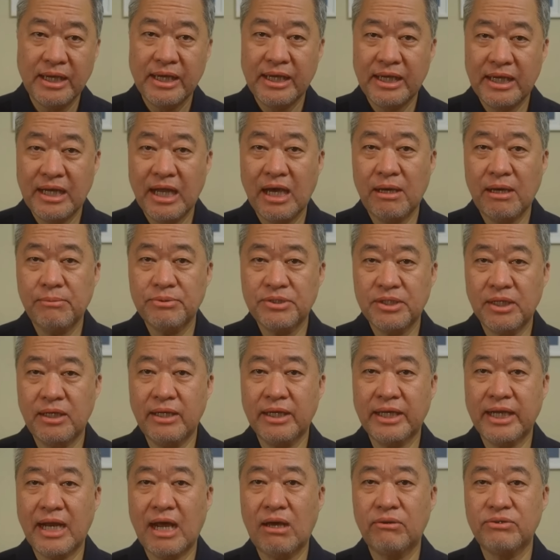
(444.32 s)
it helps to
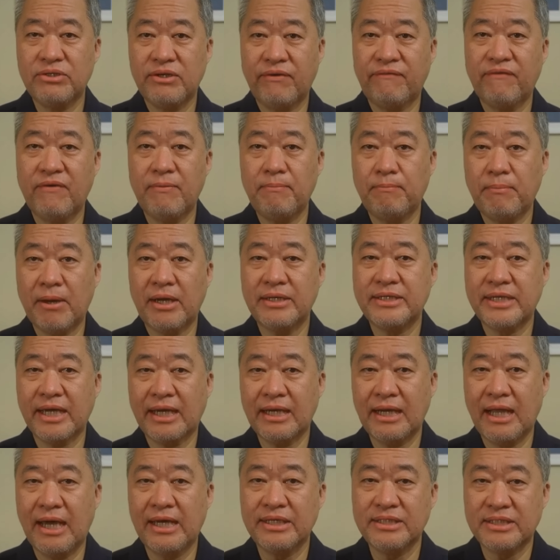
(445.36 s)
look at how different Patek
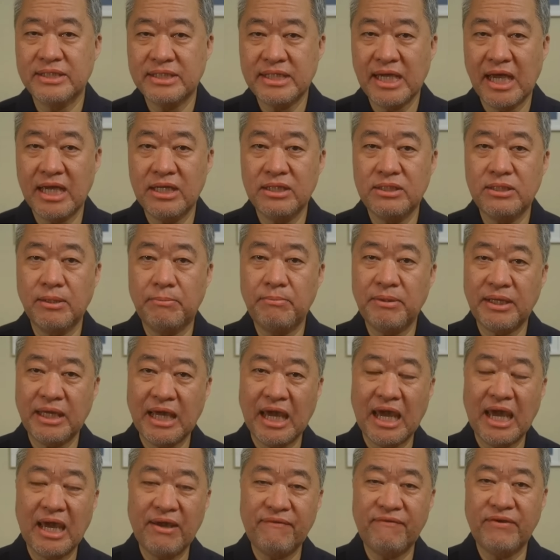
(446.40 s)
lines tend to
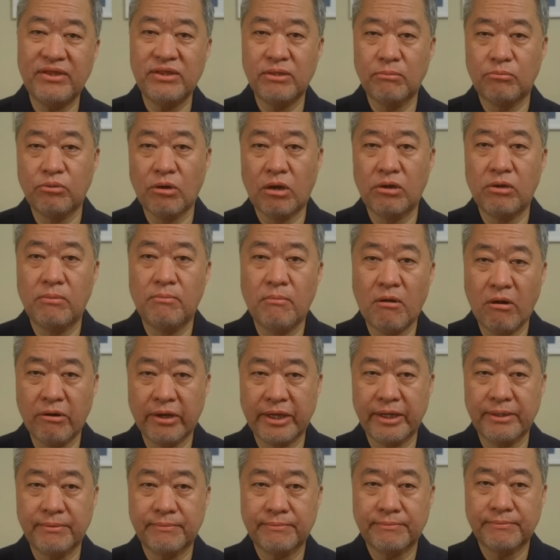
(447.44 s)
behave in the broader
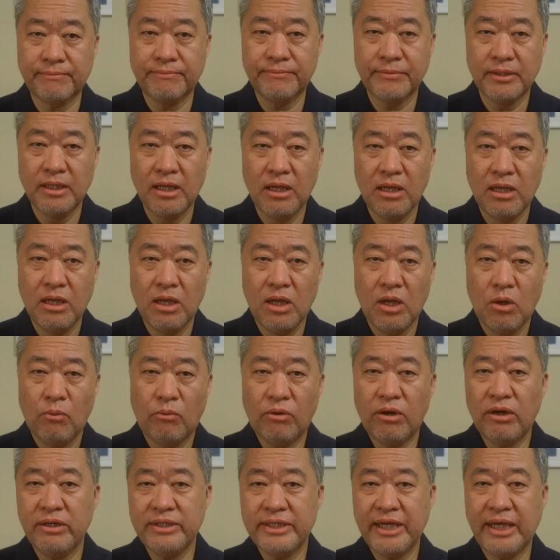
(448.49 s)
market.
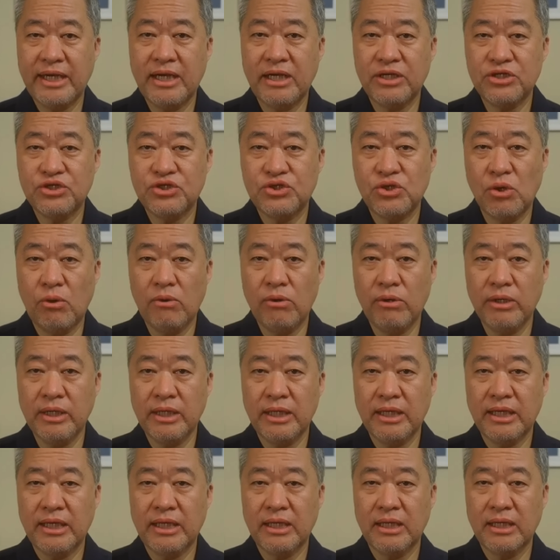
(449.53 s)
What our data is showing
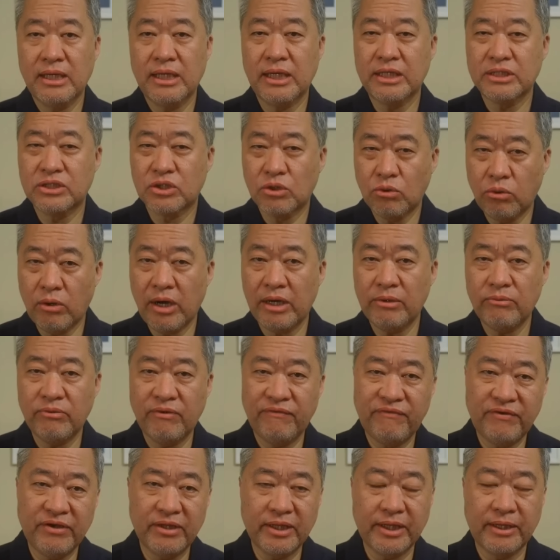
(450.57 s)
is quite
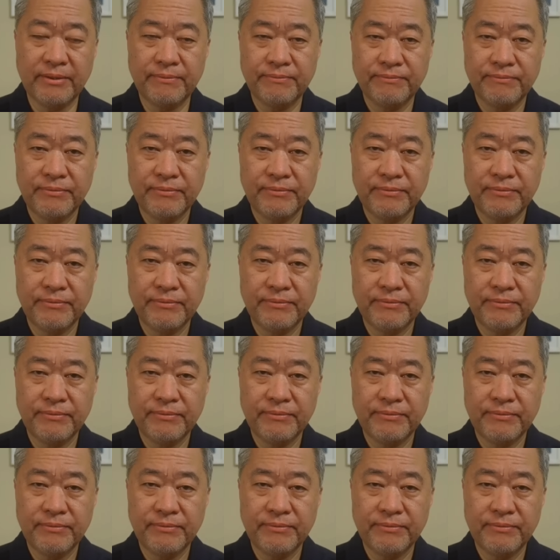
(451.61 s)
revealing.